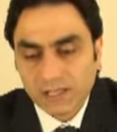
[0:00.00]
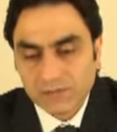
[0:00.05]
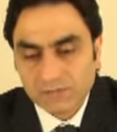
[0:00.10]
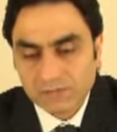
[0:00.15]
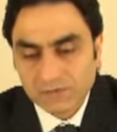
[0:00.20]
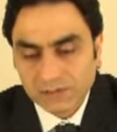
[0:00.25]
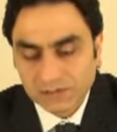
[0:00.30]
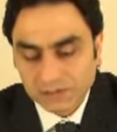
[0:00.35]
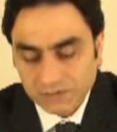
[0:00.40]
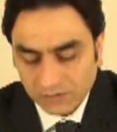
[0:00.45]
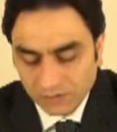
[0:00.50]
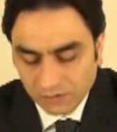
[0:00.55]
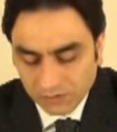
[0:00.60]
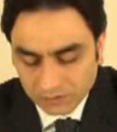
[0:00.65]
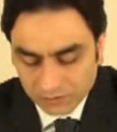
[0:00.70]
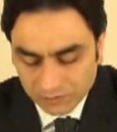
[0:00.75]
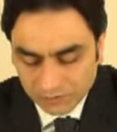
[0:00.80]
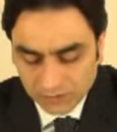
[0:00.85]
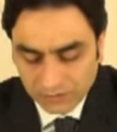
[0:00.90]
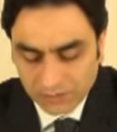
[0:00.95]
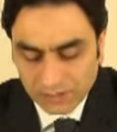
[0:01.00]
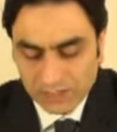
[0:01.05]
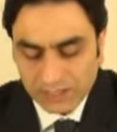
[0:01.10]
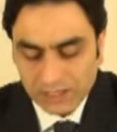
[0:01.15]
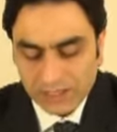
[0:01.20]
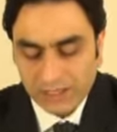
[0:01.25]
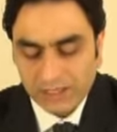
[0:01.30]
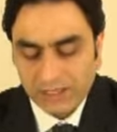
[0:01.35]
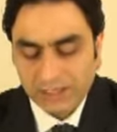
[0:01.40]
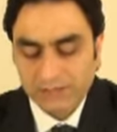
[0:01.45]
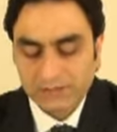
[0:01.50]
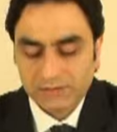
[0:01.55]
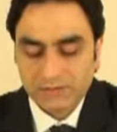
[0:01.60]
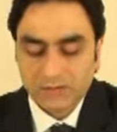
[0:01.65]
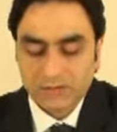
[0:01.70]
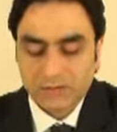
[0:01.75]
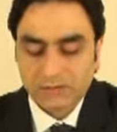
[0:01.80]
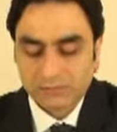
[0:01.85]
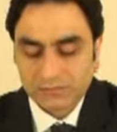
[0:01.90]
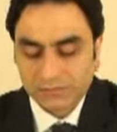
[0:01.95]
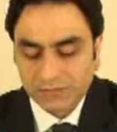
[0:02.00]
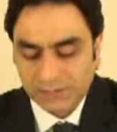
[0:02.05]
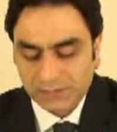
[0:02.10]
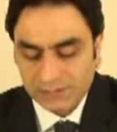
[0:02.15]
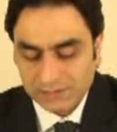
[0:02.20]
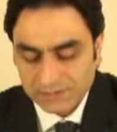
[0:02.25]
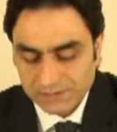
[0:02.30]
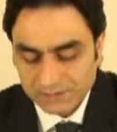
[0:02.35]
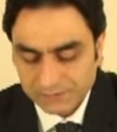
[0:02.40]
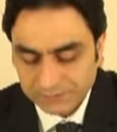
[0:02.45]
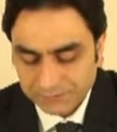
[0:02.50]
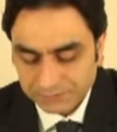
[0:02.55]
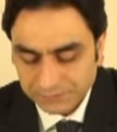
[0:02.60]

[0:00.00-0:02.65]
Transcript: hamidun and all praise.